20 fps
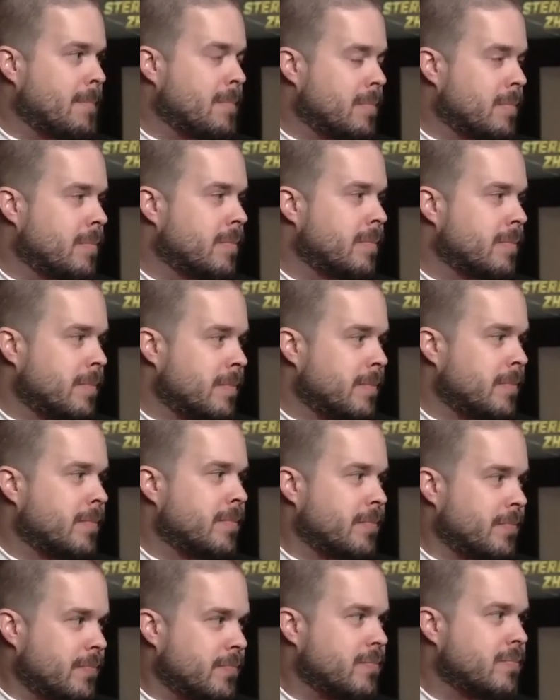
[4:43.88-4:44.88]

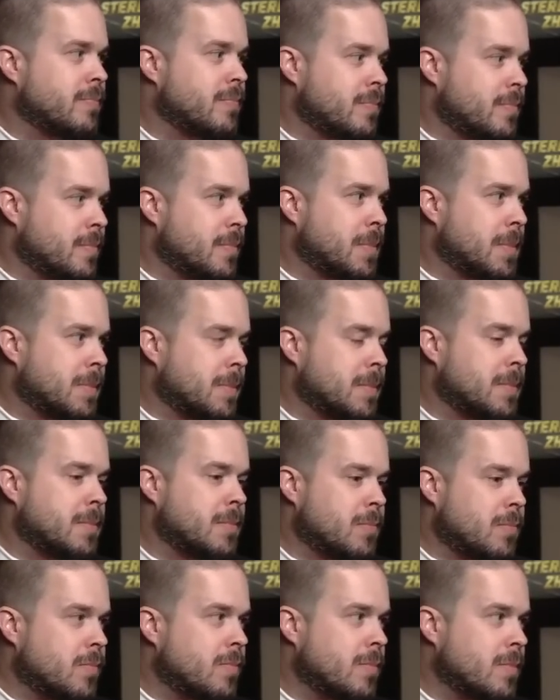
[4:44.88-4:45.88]

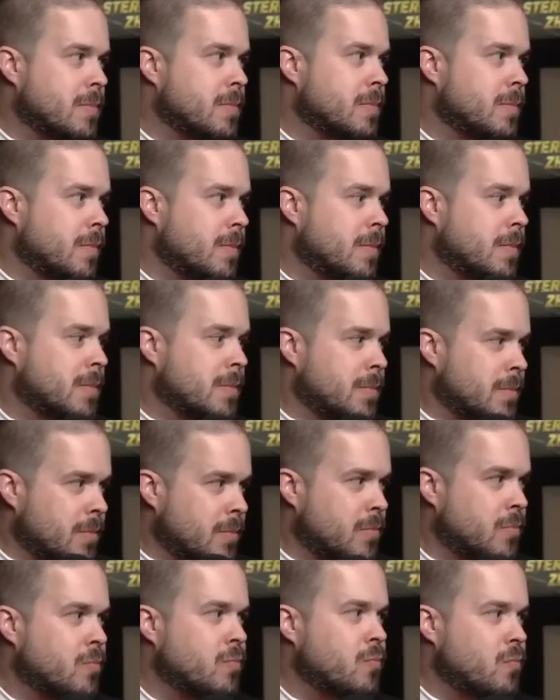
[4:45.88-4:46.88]

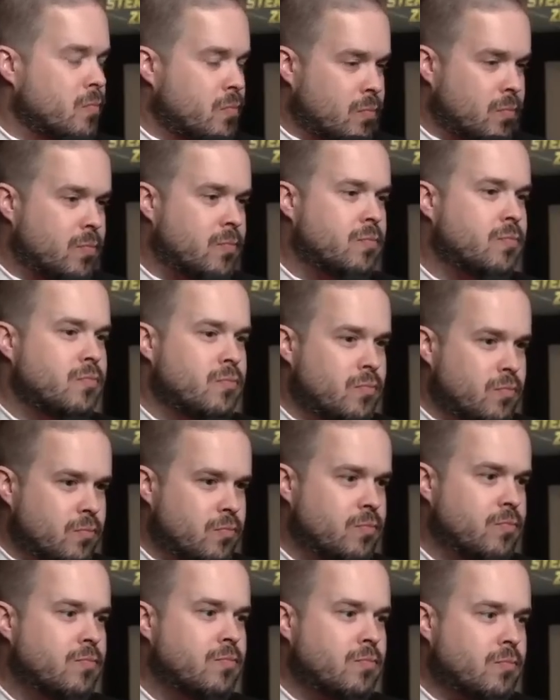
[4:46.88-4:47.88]

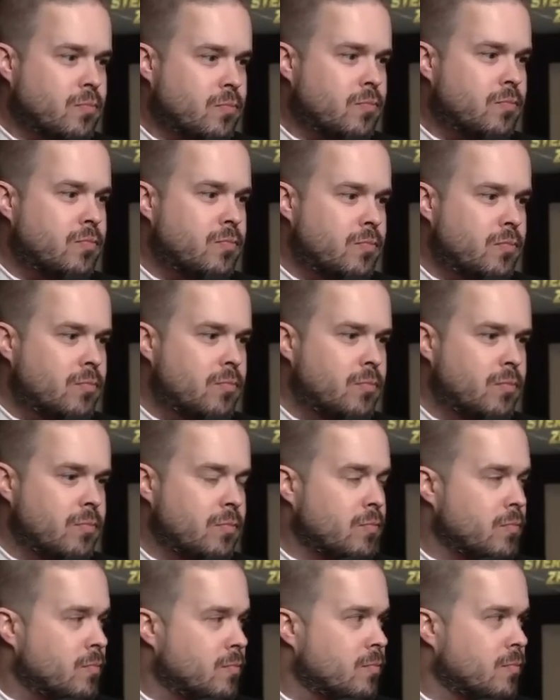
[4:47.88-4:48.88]

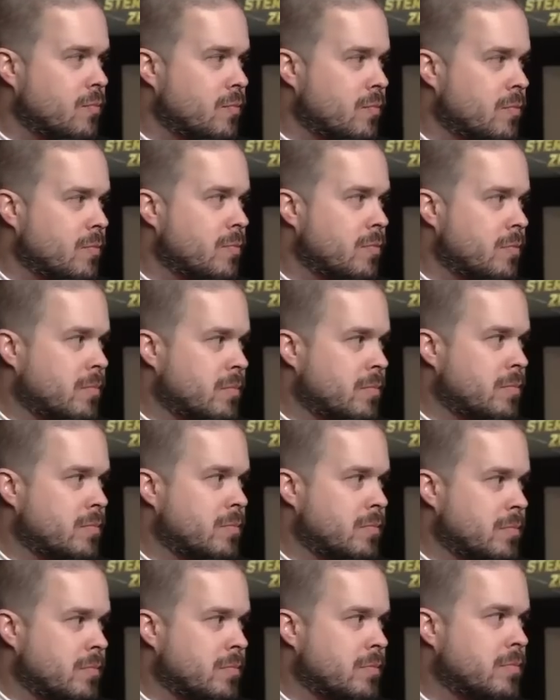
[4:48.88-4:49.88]

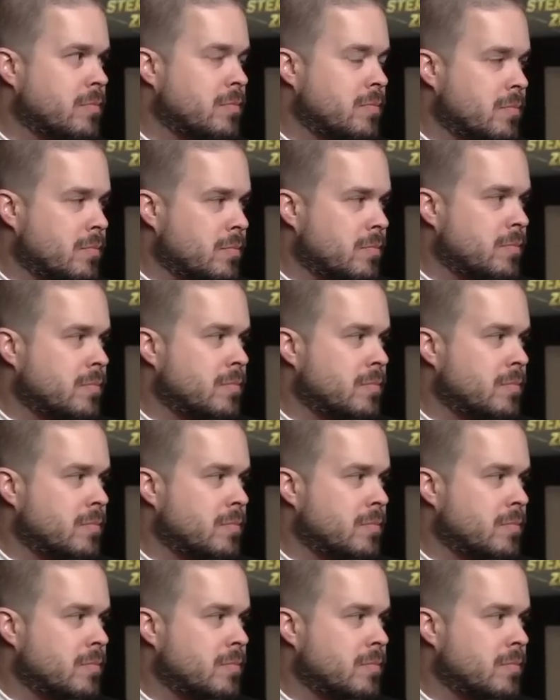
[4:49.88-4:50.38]
This person isn't speaking.